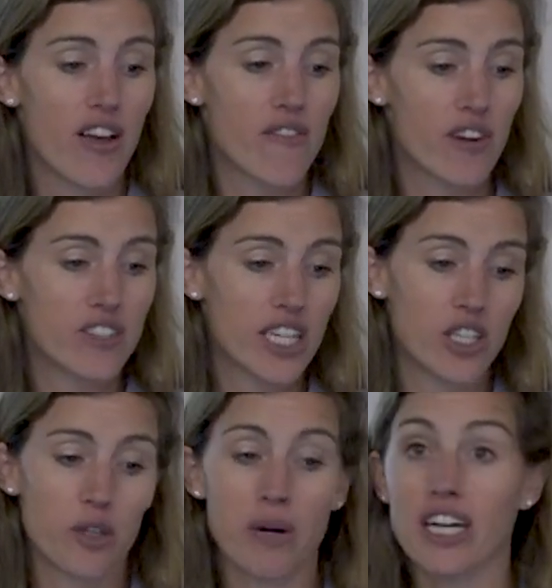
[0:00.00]

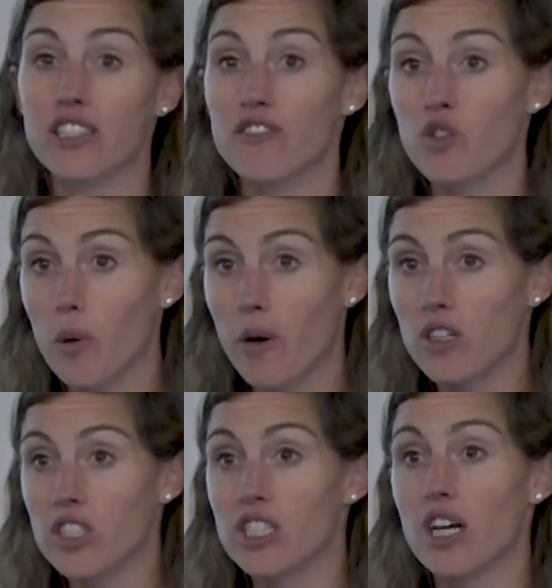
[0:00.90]
1,500 miles of
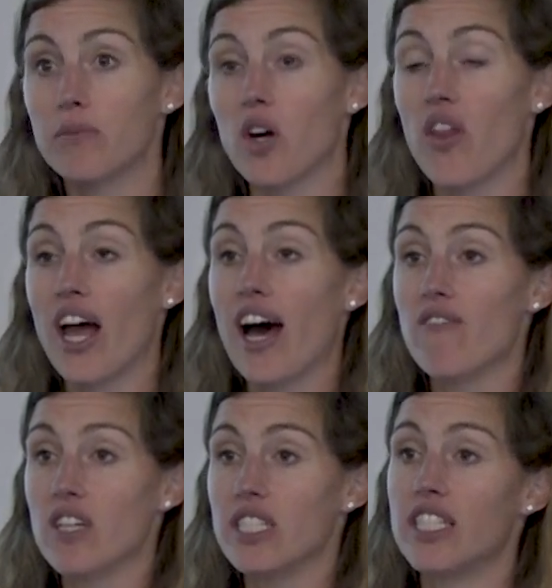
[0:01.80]
stormwater systems. So they
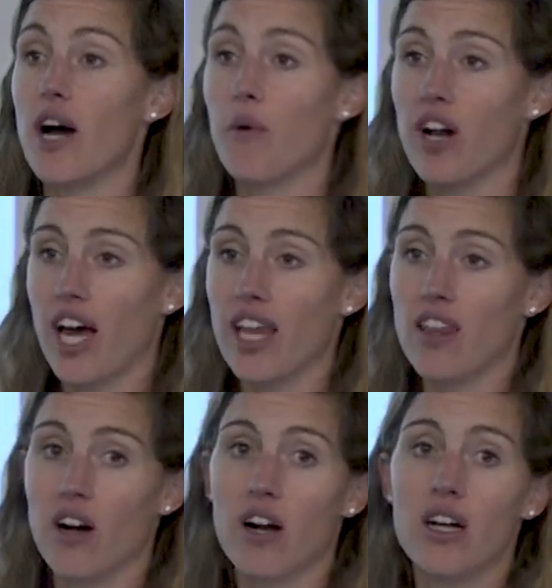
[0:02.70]
have this network at
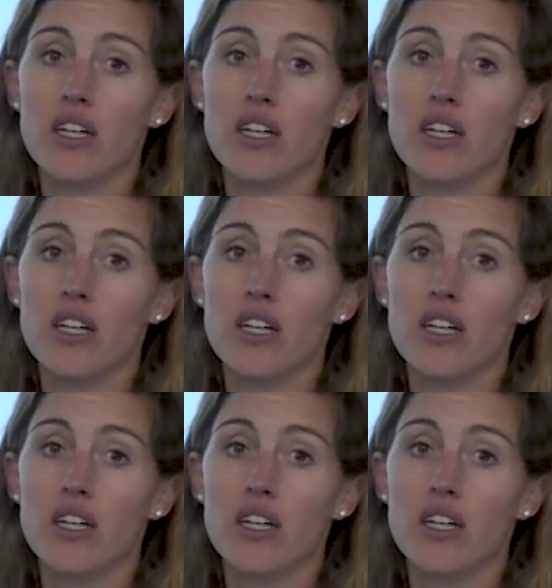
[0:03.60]
their